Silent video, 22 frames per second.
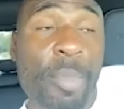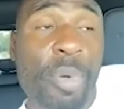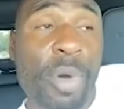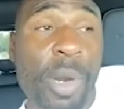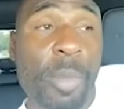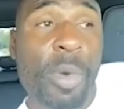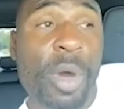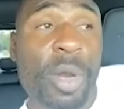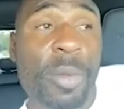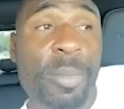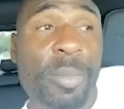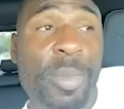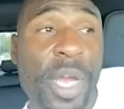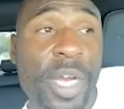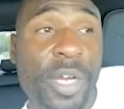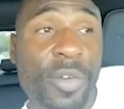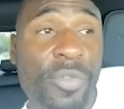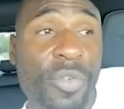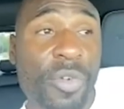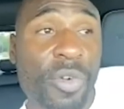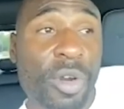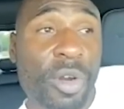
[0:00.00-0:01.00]
put him on the
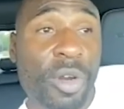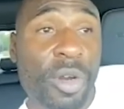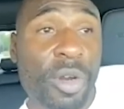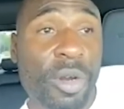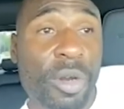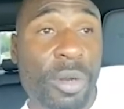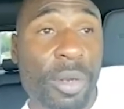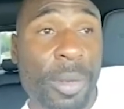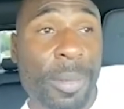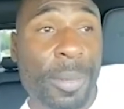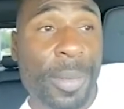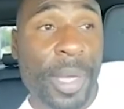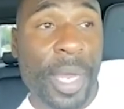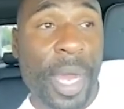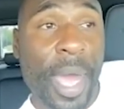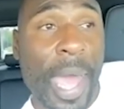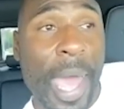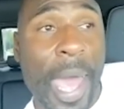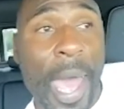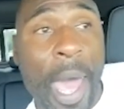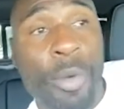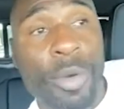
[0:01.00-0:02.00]
bench for,
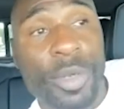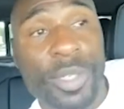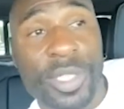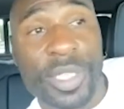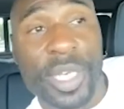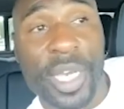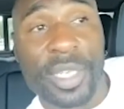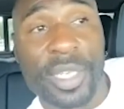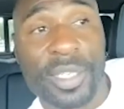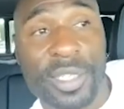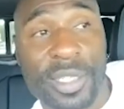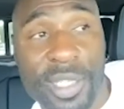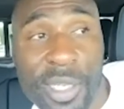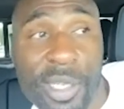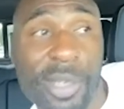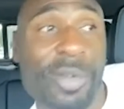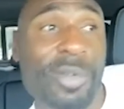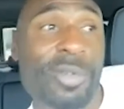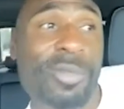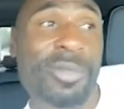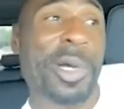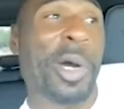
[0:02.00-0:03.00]
I would say
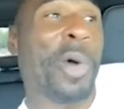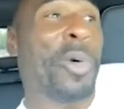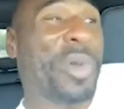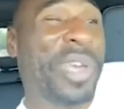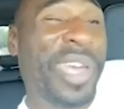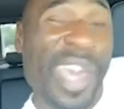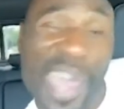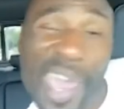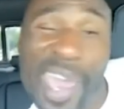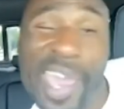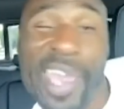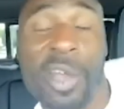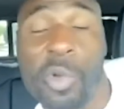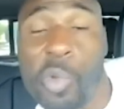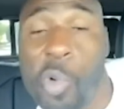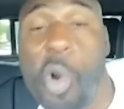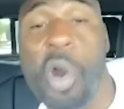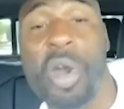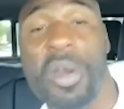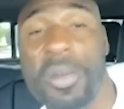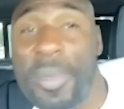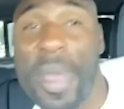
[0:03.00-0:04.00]
still okay
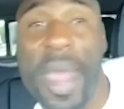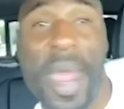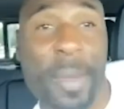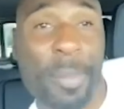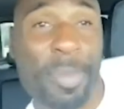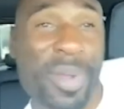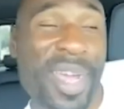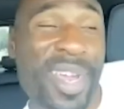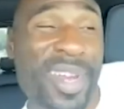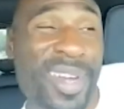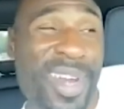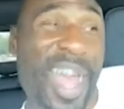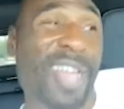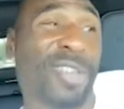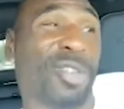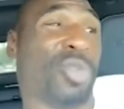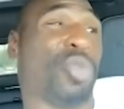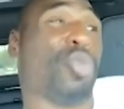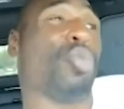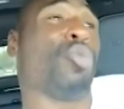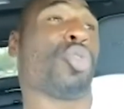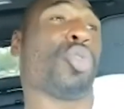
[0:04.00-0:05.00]
quarterback play, not
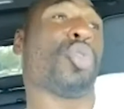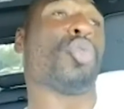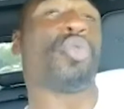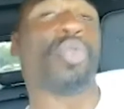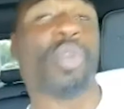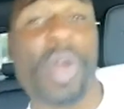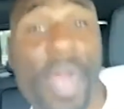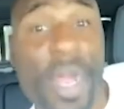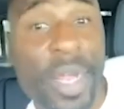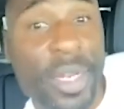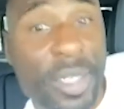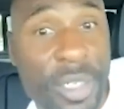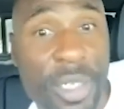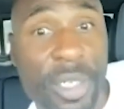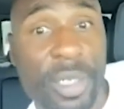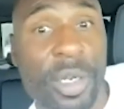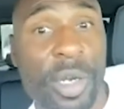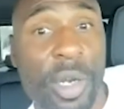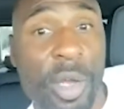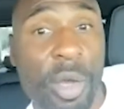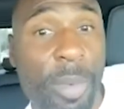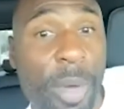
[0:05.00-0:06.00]
too crazy,
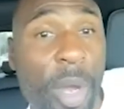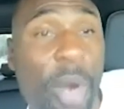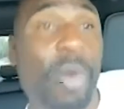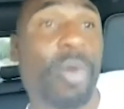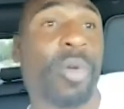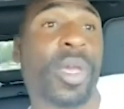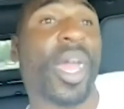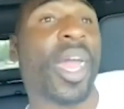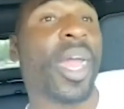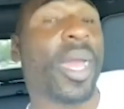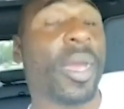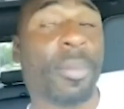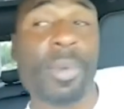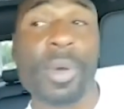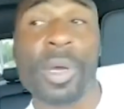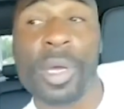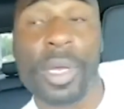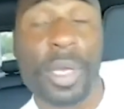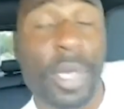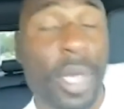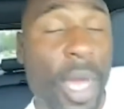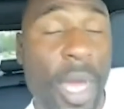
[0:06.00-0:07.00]
but okay.
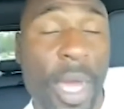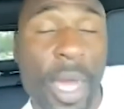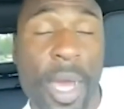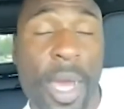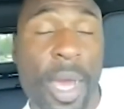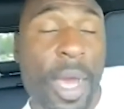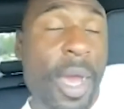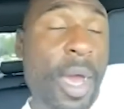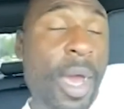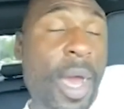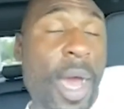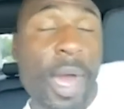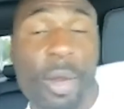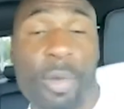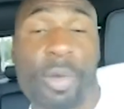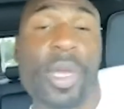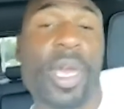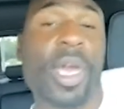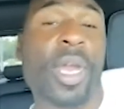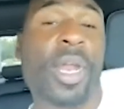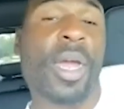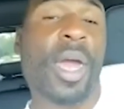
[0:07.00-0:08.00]
But I
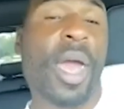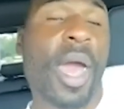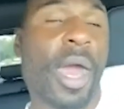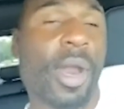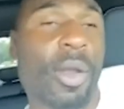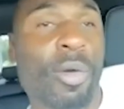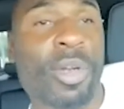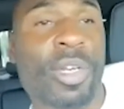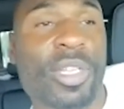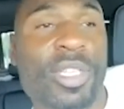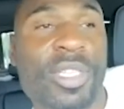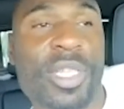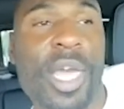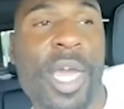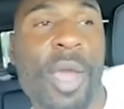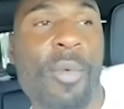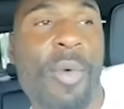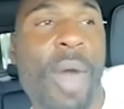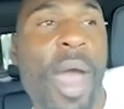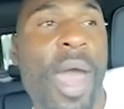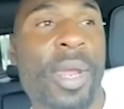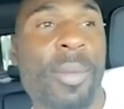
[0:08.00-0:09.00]
don't get it. I don't
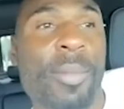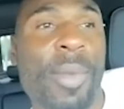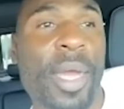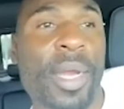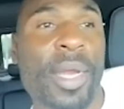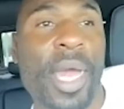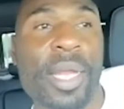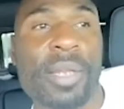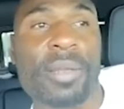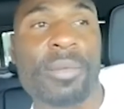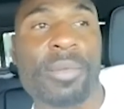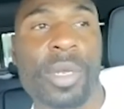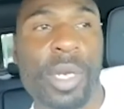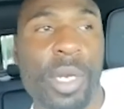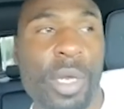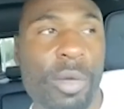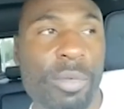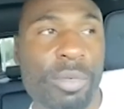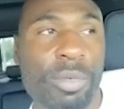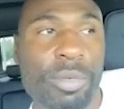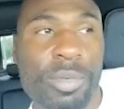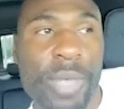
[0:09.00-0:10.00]
understand why they made that,
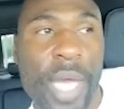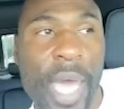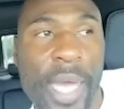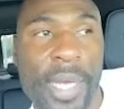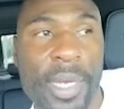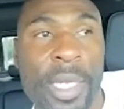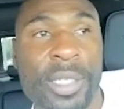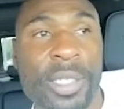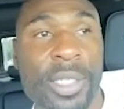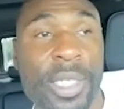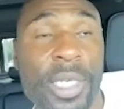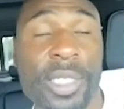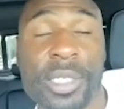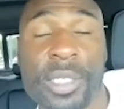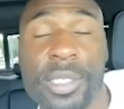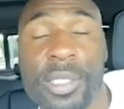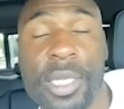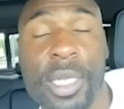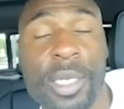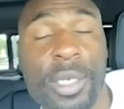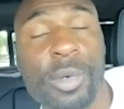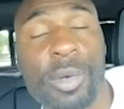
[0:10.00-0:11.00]
that decision
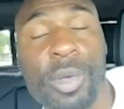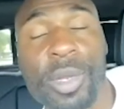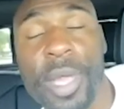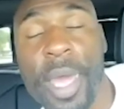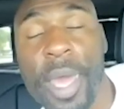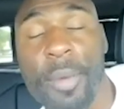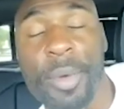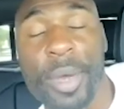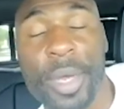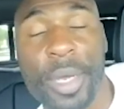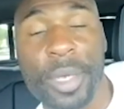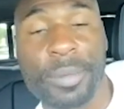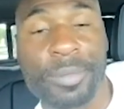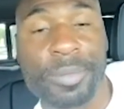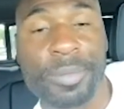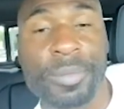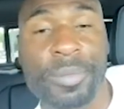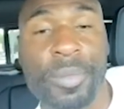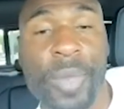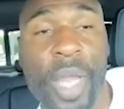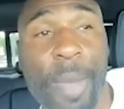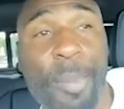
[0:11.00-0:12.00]
to do it that way
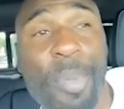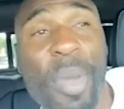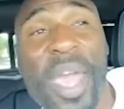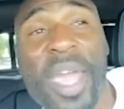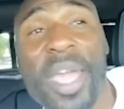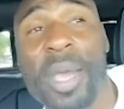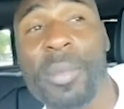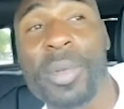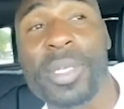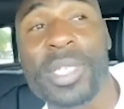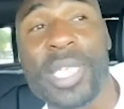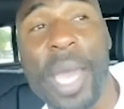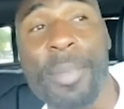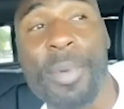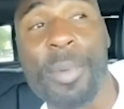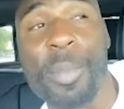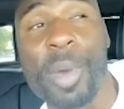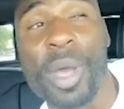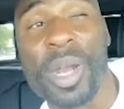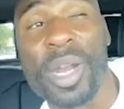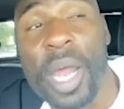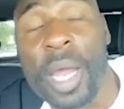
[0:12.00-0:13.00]
and pay him the type
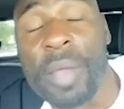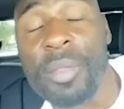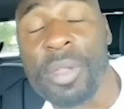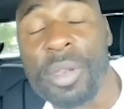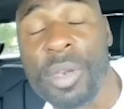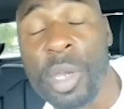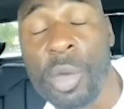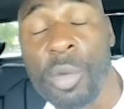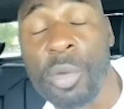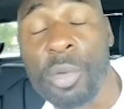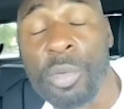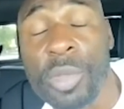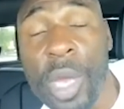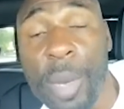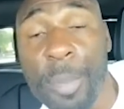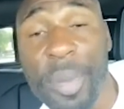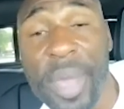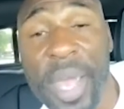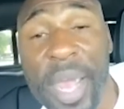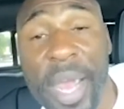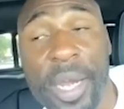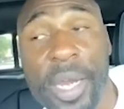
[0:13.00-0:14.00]
of money they're
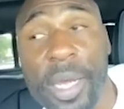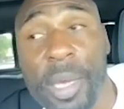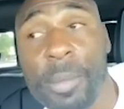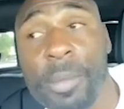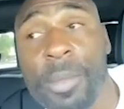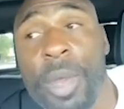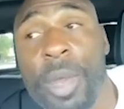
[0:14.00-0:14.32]
paying him.